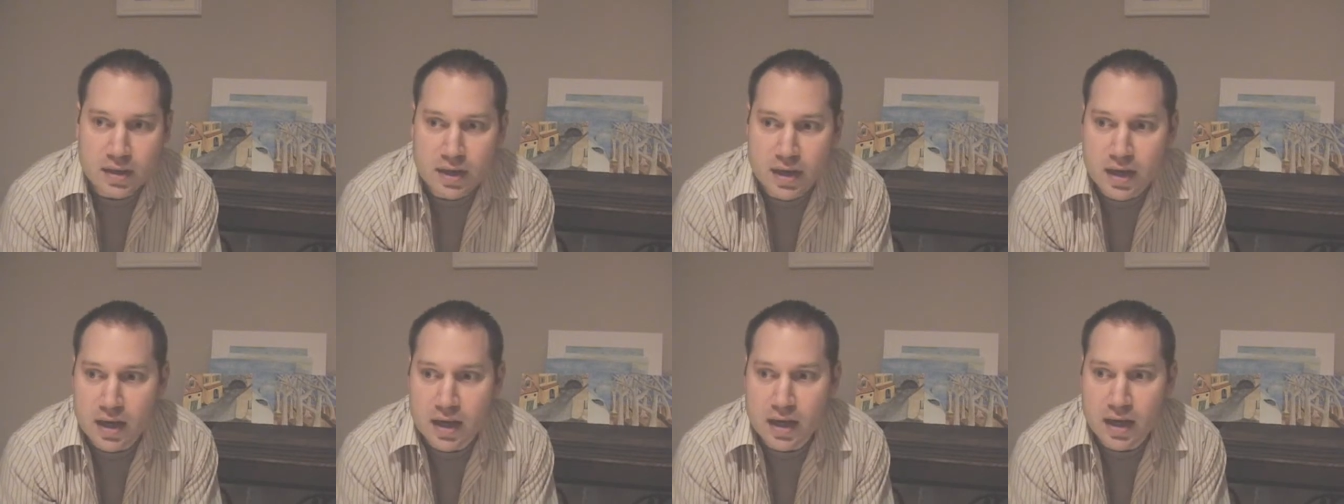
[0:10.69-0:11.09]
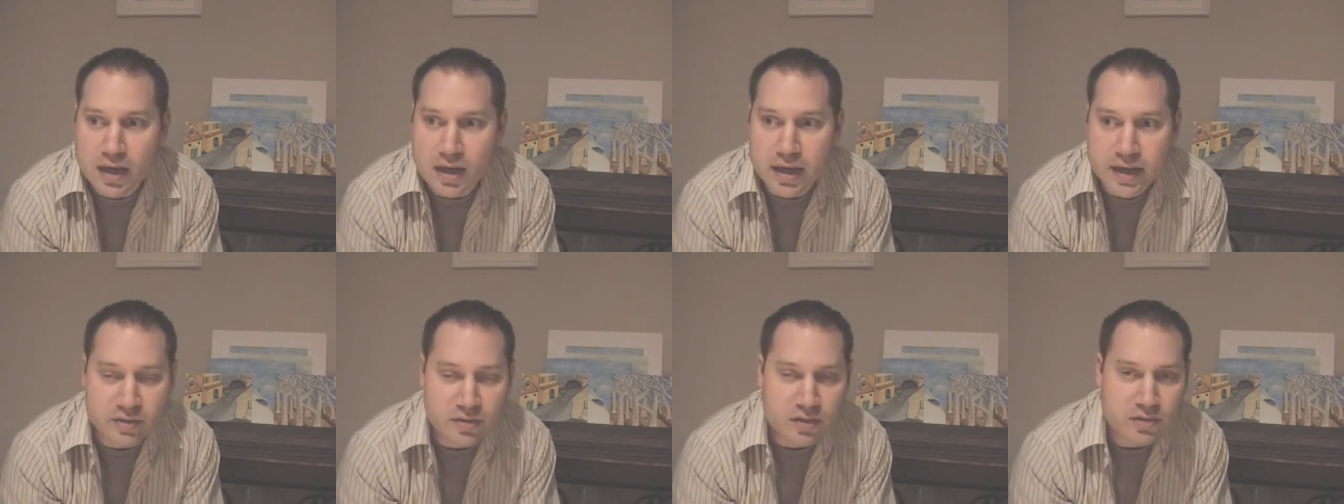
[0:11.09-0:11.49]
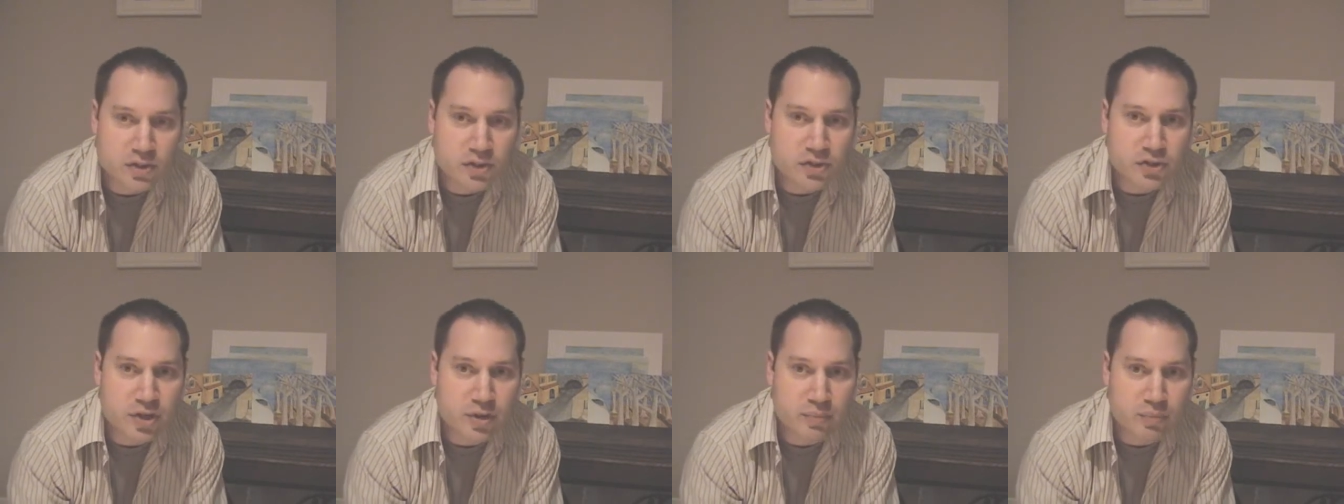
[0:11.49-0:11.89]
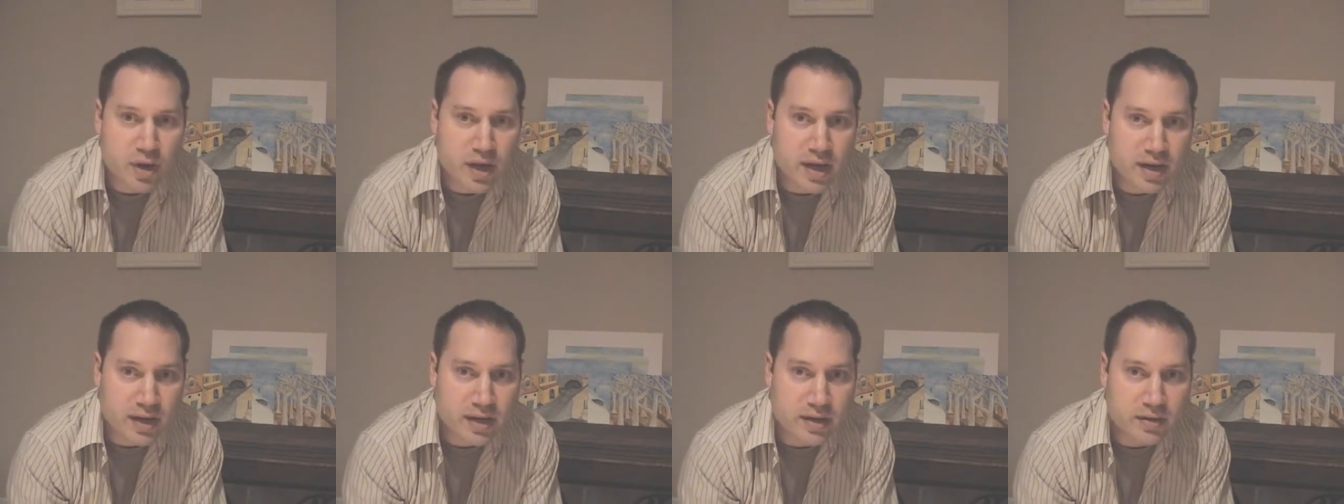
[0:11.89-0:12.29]
Uh, I guess I'll just jump
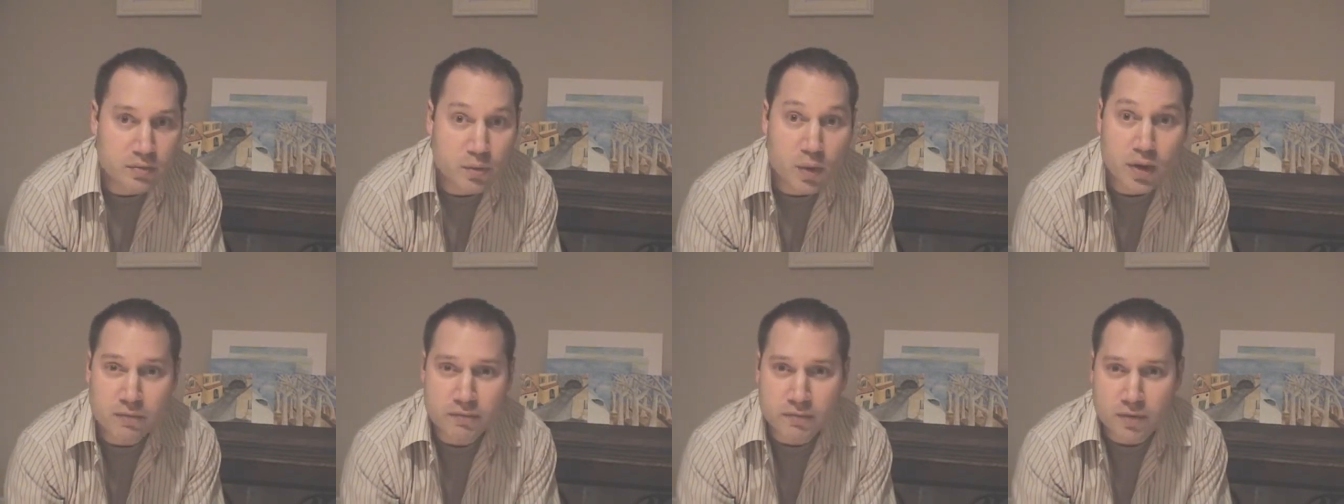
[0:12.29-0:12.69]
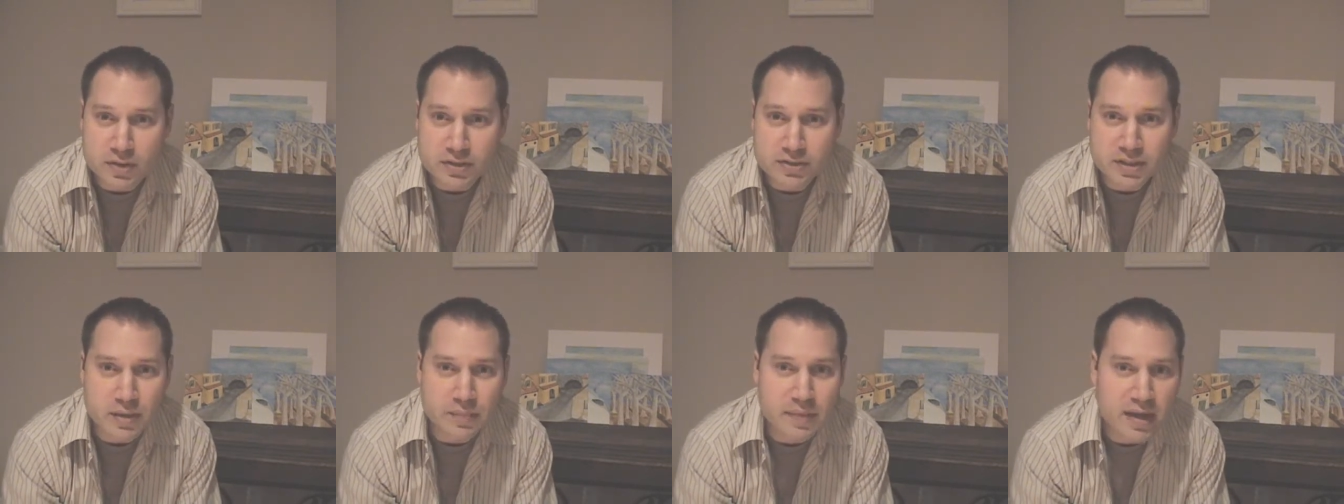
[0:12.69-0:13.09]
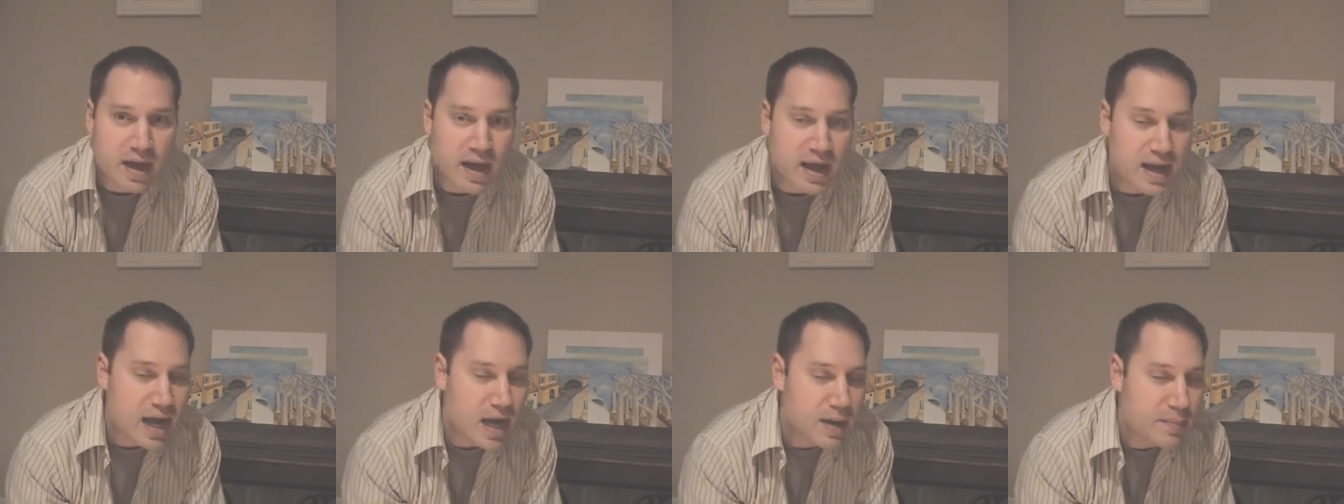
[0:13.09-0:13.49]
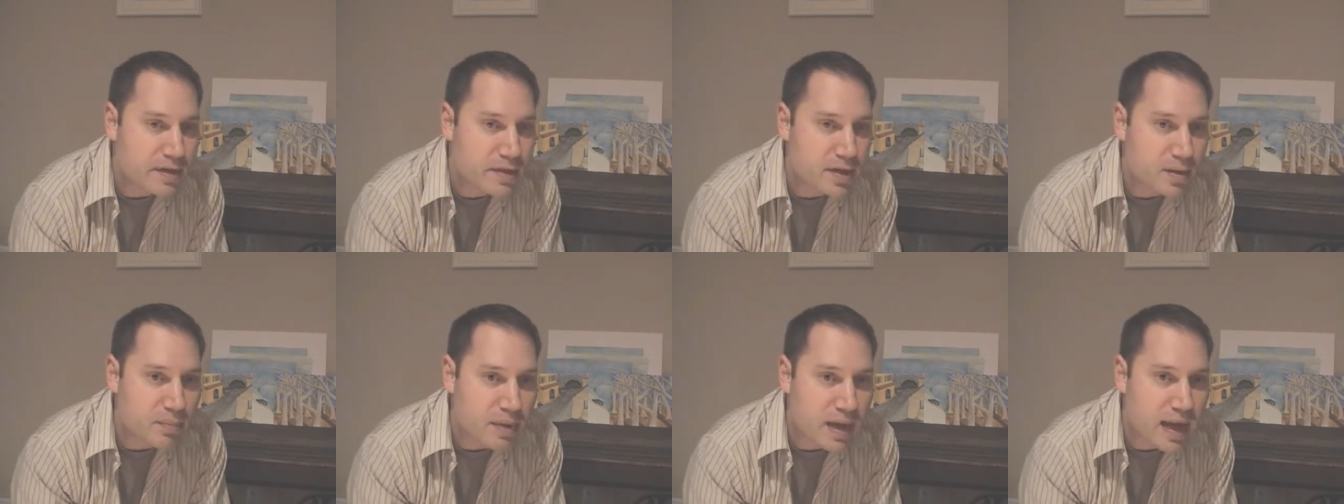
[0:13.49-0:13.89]
right in. Well, first I'll make a
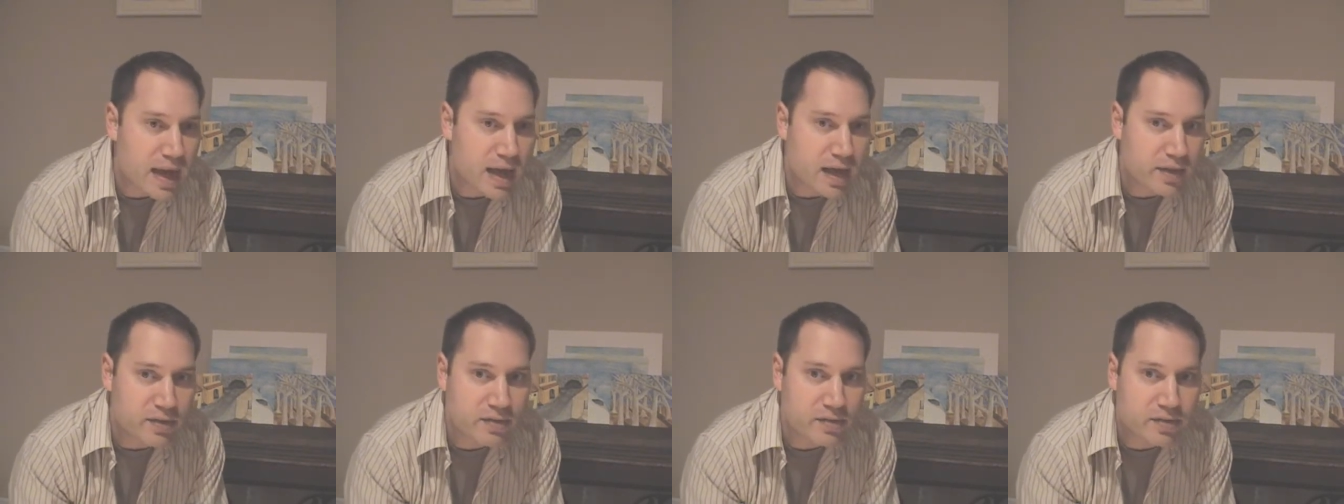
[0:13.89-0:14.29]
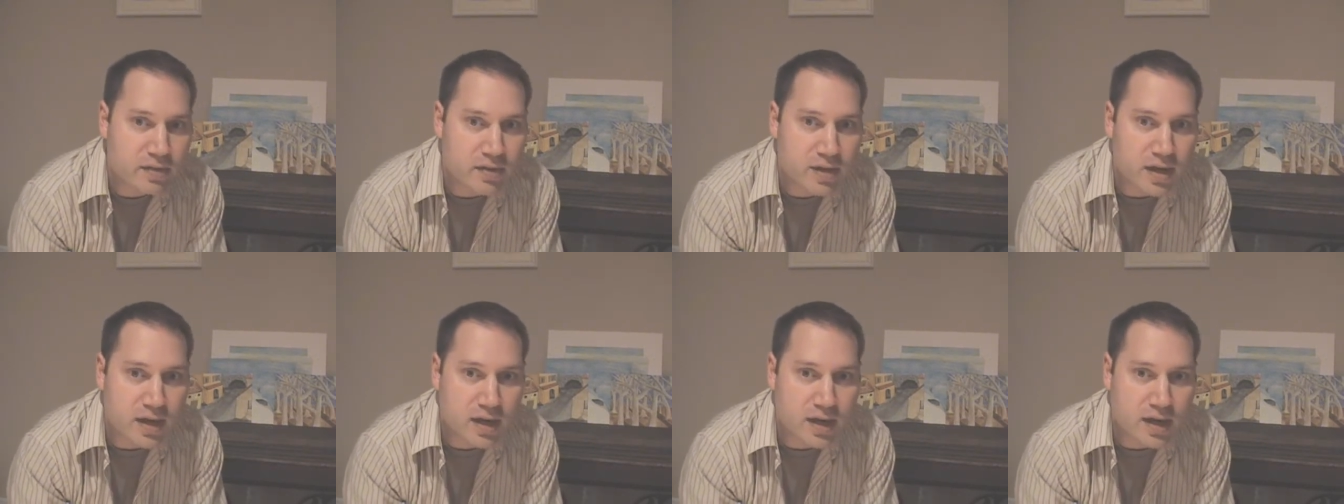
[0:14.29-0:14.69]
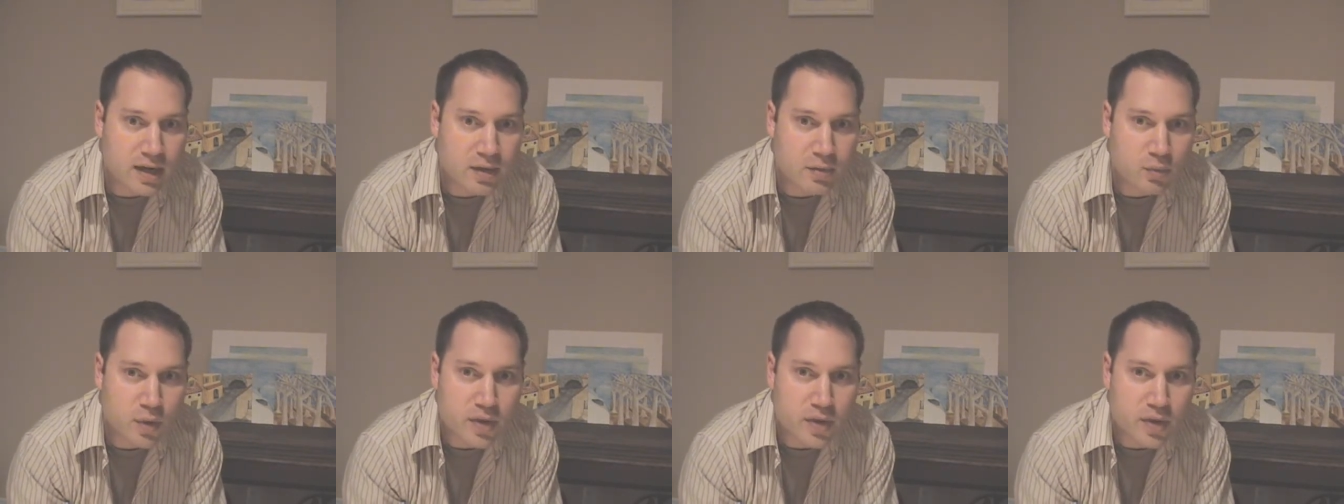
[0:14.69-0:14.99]
comment about uh,